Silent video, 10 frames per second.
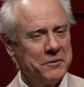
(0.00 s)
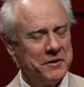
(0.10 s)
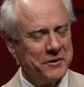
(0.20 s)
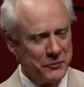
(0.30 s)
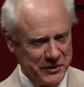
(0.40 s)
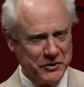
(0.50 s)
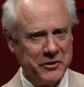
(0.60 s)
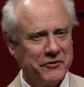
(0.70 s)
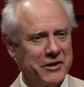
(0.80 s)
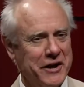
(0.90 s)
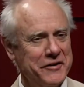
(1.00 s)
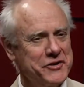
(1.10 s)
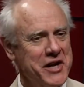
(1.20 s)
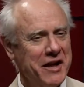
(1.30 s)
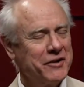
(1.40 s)
you know, we do have a lot of the
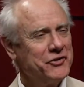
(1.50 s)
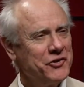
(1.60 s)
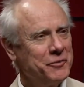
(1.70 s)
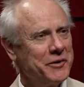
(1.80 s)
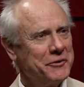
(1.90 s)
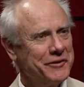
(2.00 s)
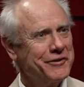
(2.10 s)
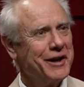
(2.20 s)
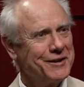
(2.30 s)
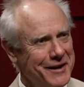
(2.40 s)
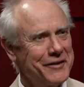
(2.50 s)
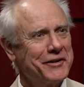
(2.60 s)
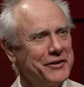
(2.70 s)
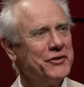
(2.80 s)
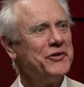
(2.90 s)
challenges, but we've got a lot of the
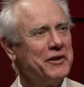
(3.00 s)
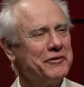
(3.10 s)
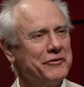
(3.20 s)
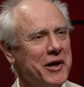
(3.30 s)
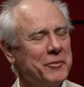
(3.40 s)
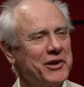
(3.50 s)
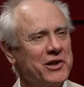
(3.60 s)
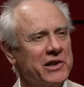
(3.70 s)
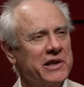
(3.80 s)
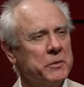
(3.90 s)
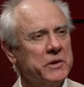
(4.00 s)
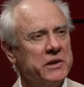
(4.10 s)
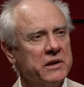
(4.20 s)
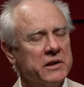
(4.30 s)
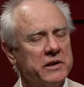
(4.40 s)
good stuff of Albuquerque
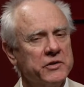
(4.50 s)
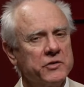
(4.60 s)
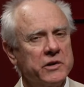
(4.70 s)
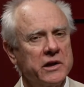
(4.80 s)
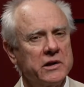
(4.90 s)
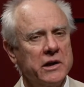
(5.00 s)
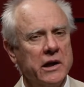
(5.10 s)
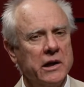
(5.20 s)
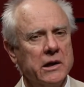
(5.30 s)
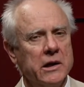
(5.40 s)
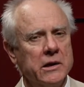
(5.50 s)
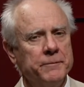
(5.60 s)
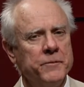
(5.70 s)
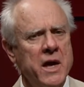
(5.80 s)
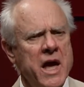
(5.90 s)
within the district, and um,
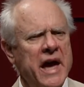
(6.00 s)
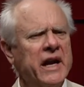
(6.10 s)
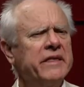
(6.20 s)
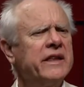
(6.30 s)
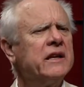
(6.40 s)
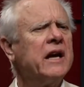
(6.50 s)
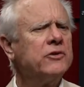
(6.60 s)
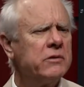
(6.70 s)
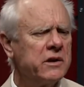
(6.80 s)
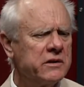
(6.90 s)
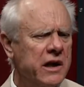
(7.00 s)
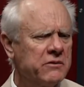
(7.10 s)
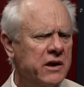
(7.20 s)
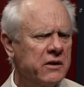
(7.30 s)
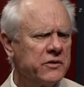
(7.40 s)
and I think I do think
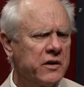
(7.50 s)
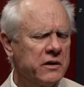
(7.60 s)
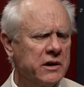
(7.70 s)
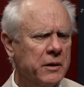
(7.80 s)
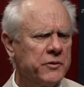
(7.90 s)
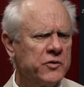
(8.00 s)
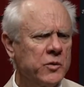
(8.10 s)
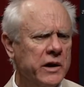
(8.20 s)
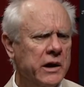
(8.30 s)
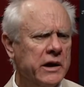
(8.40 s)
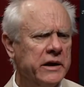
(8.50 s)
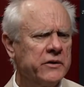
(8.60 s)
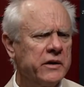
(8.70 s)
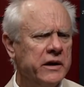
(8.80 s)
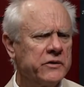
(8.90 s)
downtown's on the upswing.
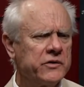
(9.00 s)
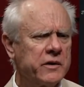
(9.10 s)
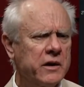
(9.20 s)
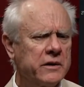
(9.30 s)
It's it's uh,